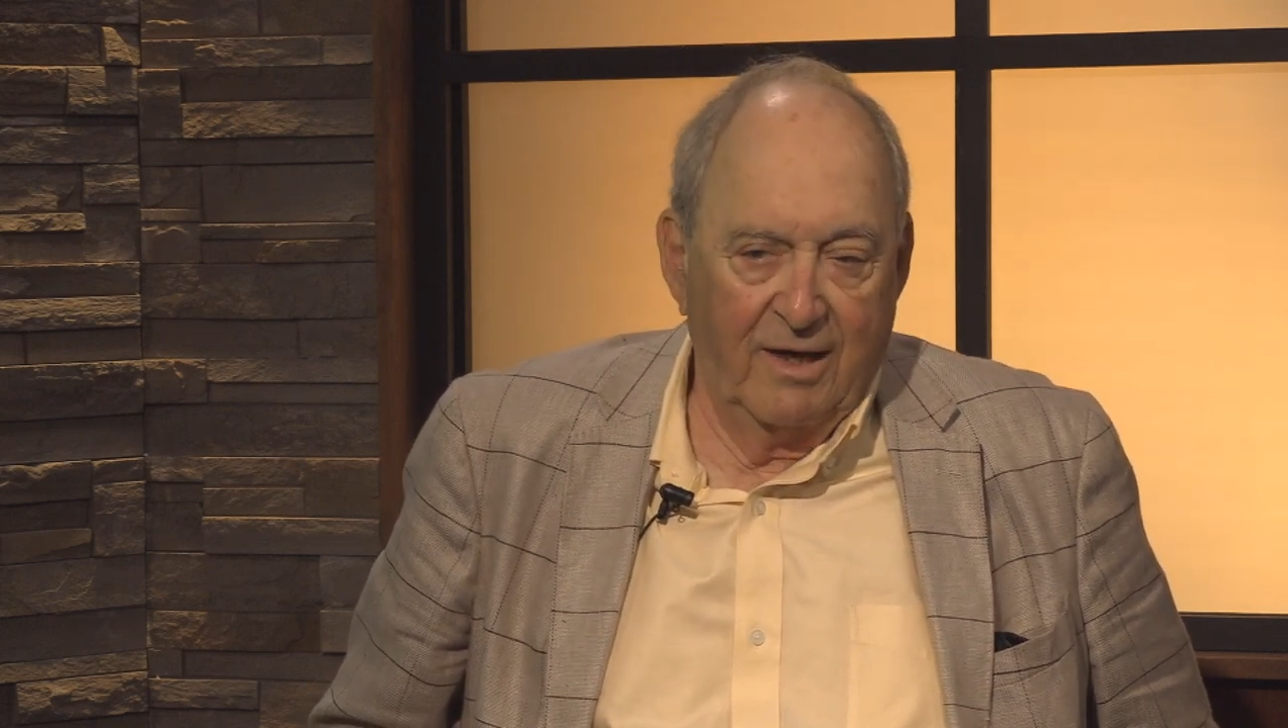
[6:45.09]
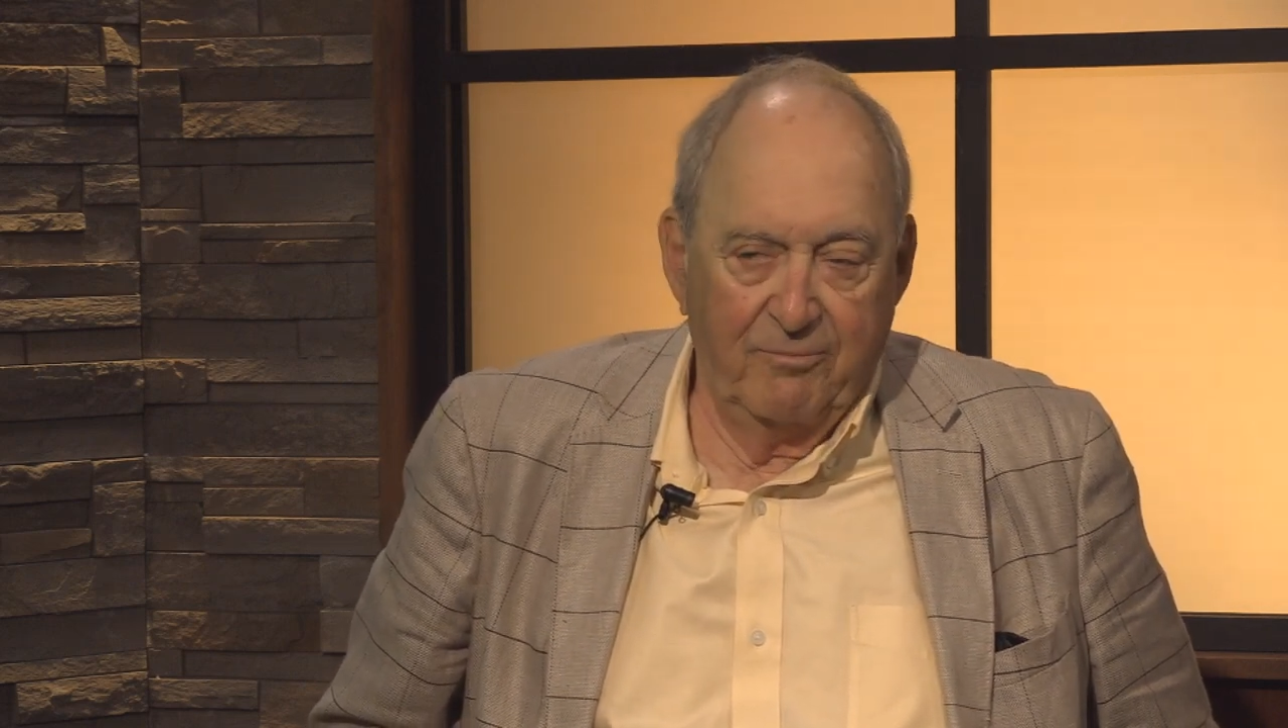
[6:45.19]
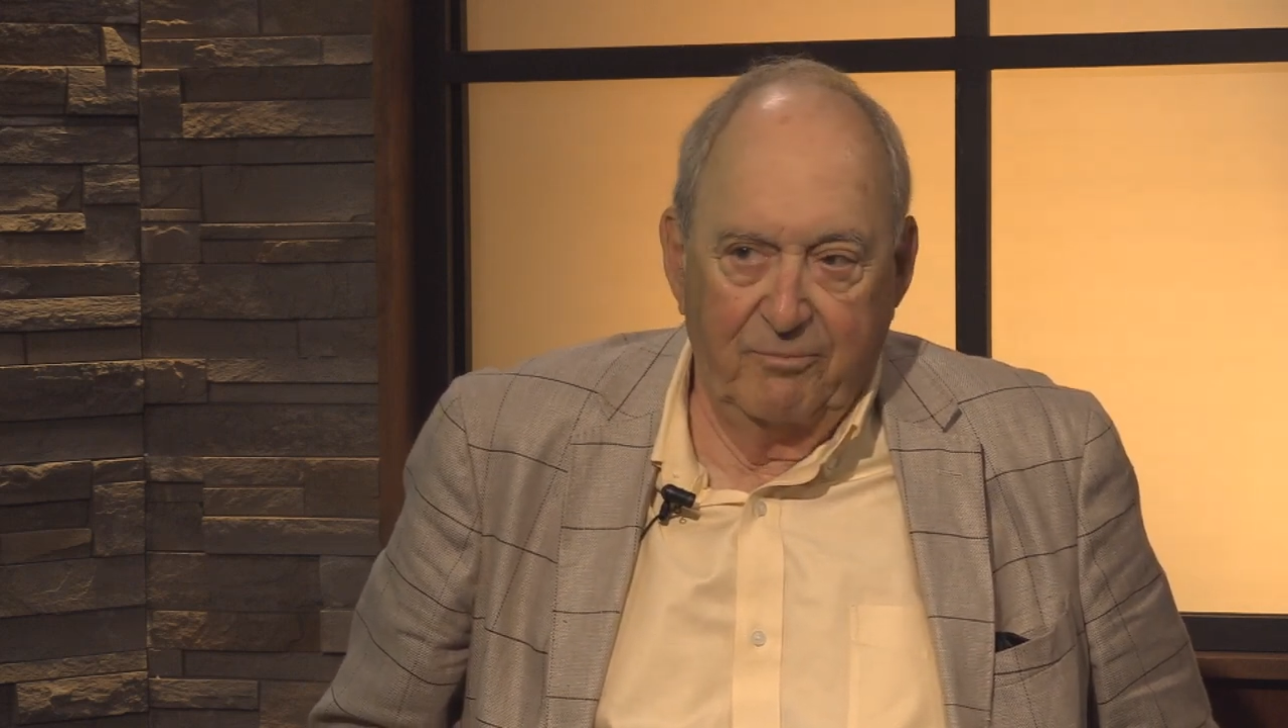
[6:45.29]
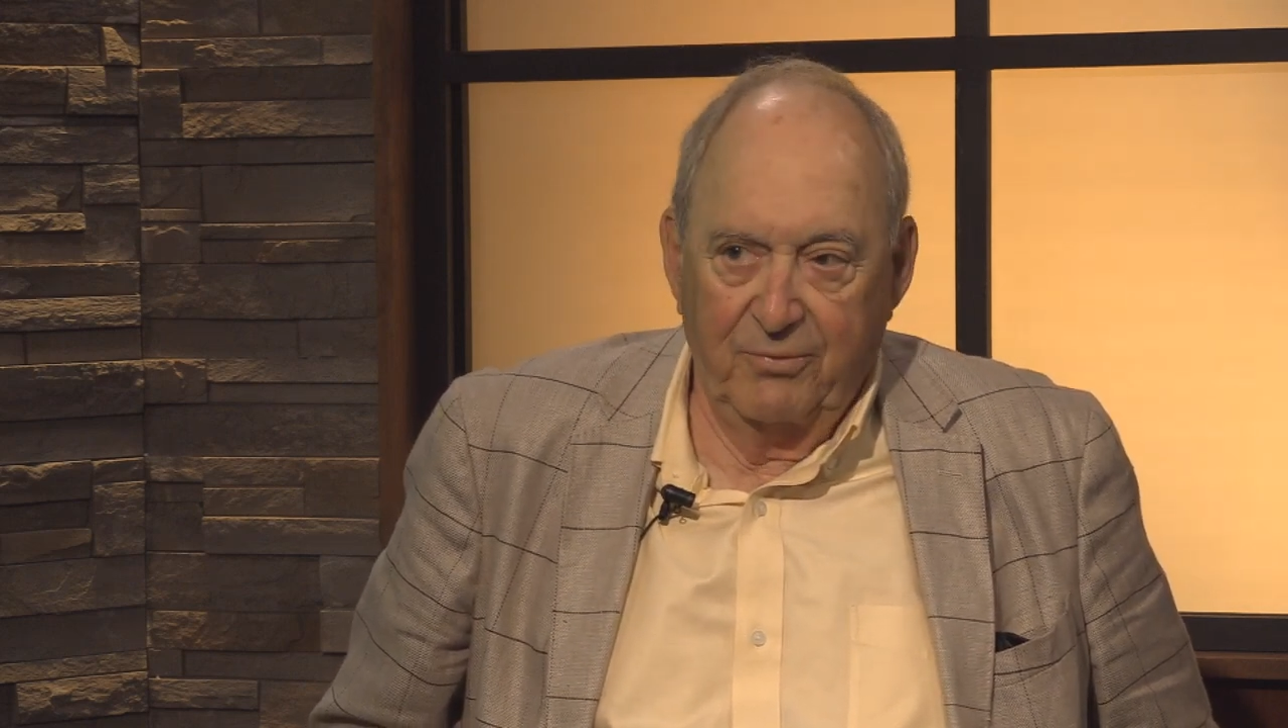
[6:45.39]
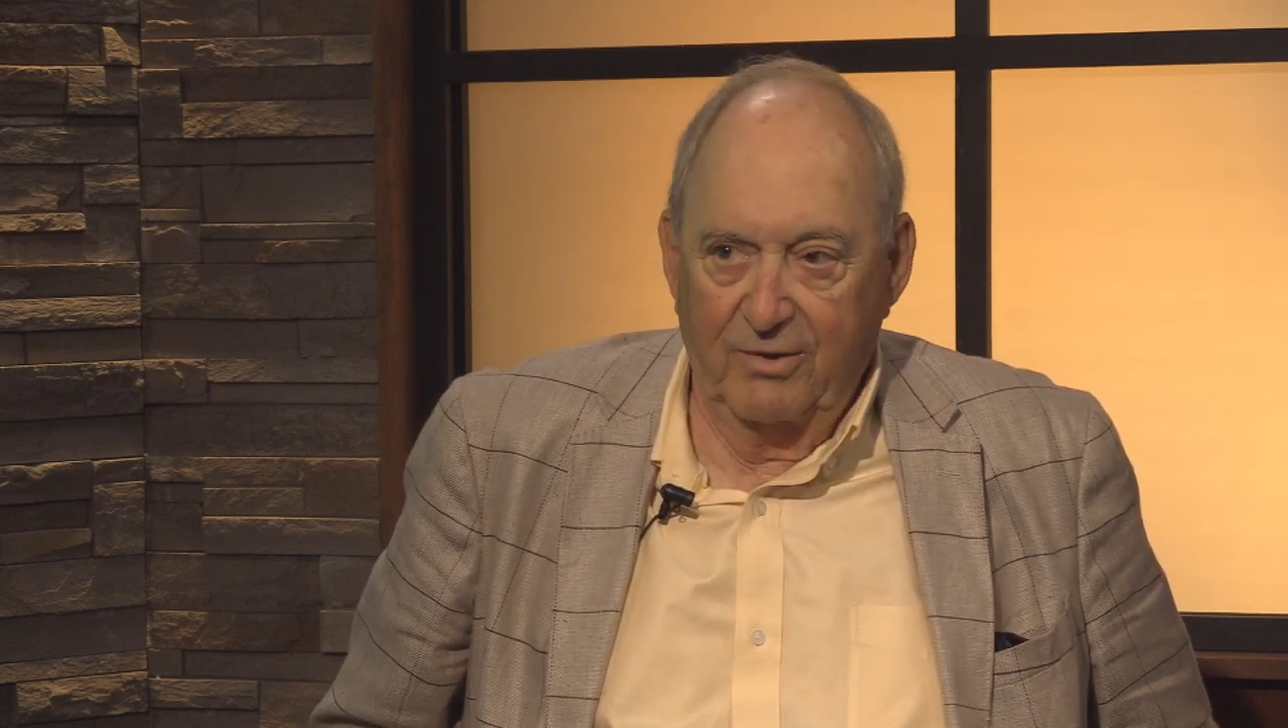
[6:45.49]

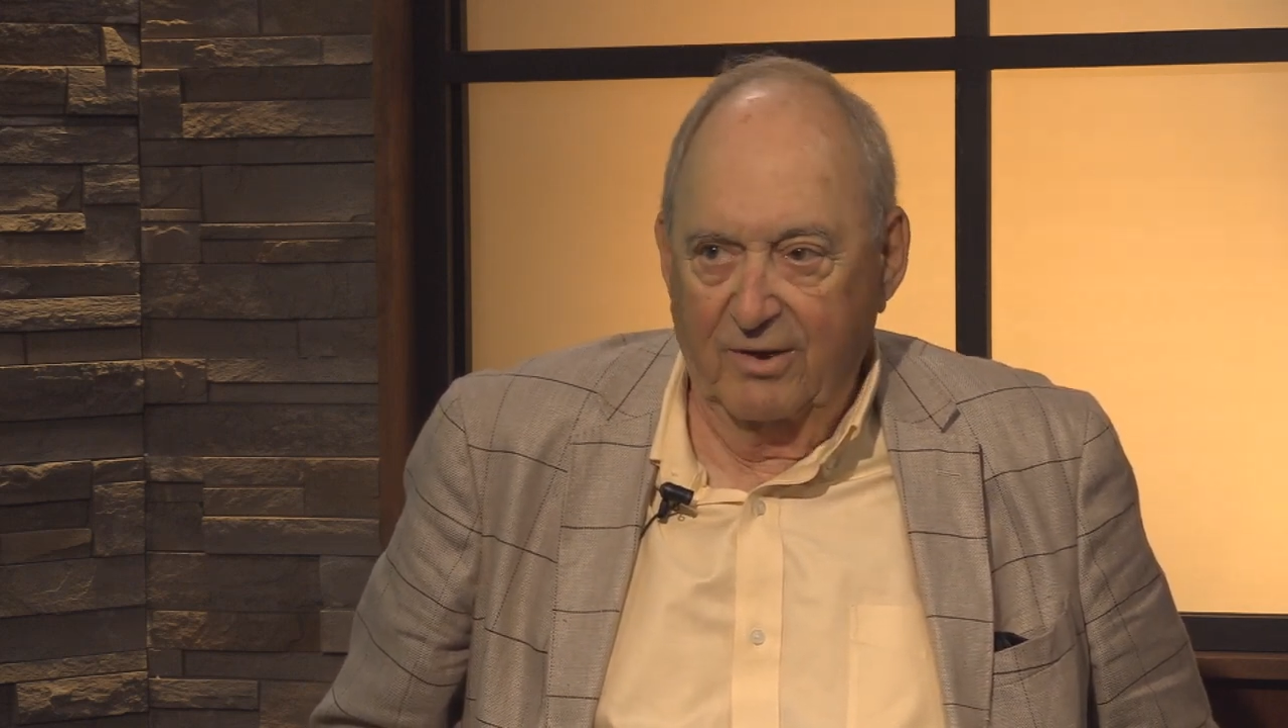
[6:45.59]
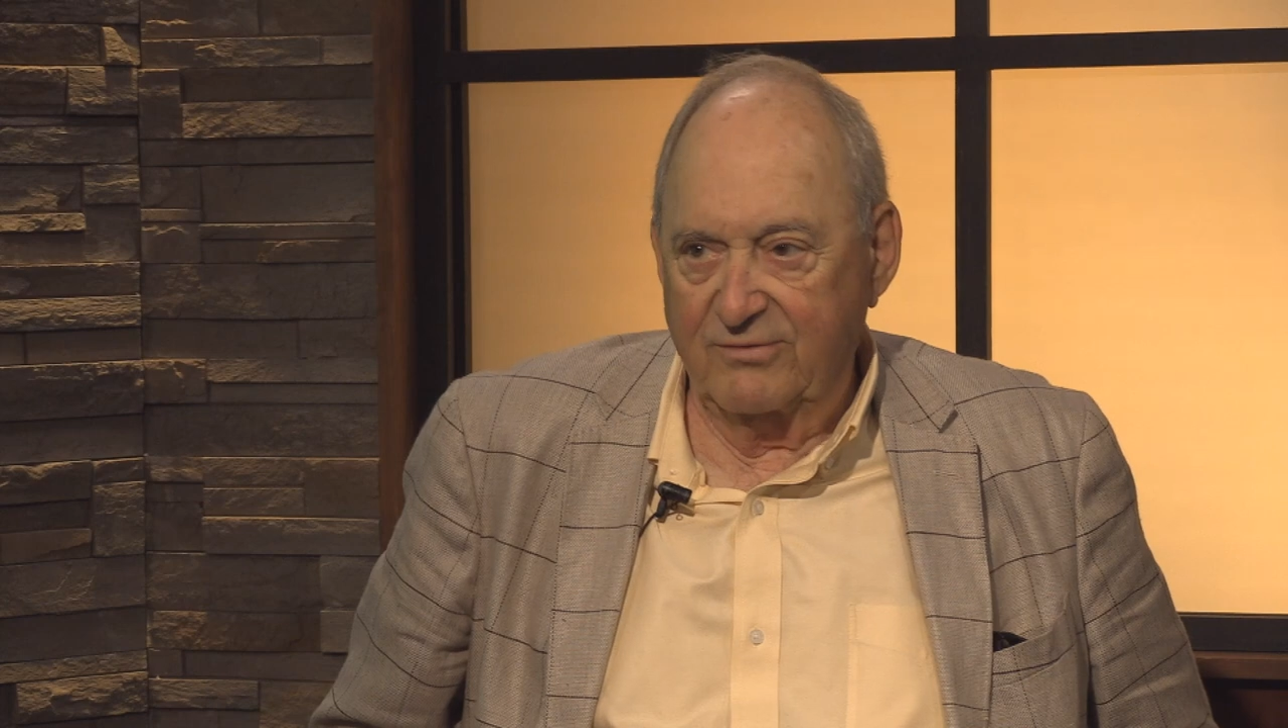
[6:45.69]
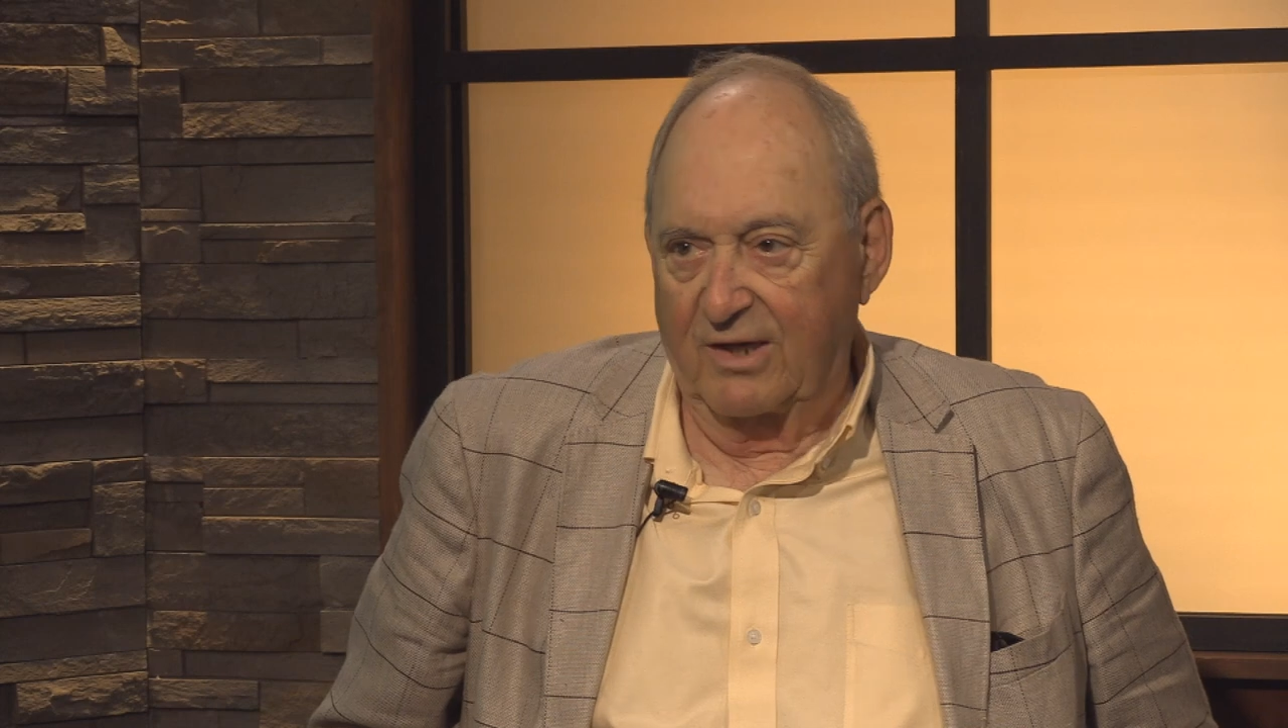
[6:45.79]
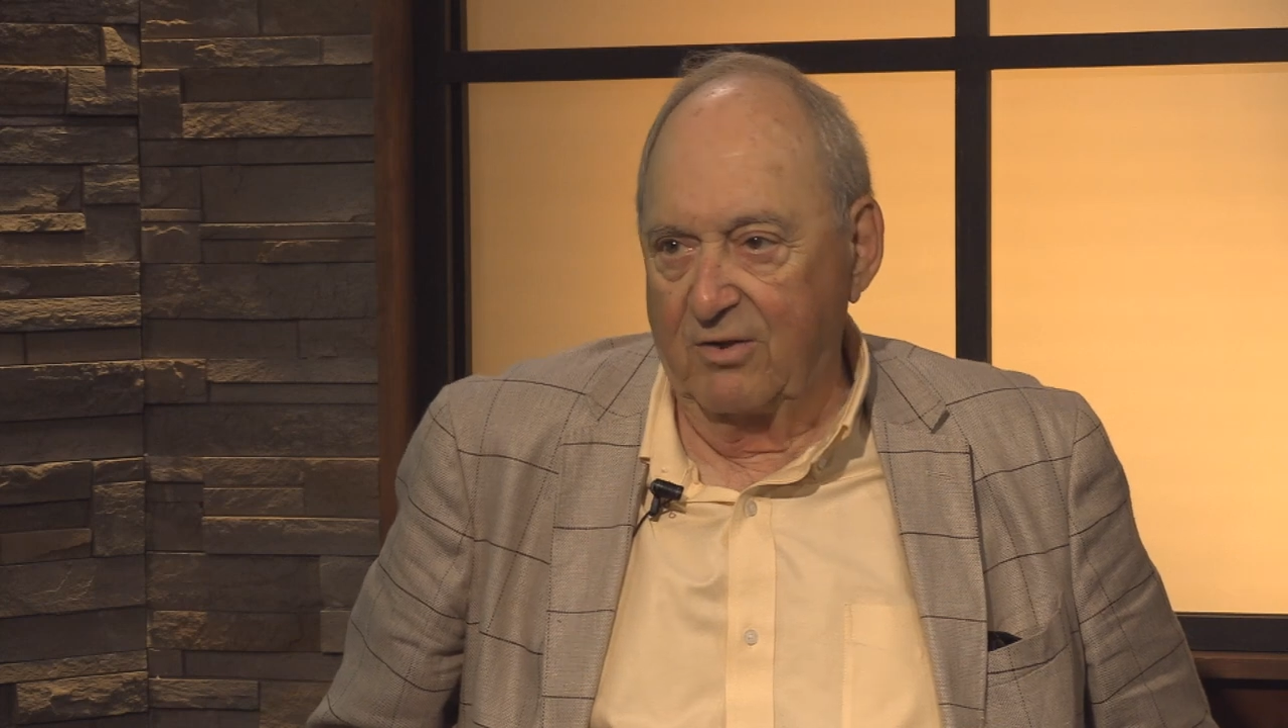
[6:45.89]
art books,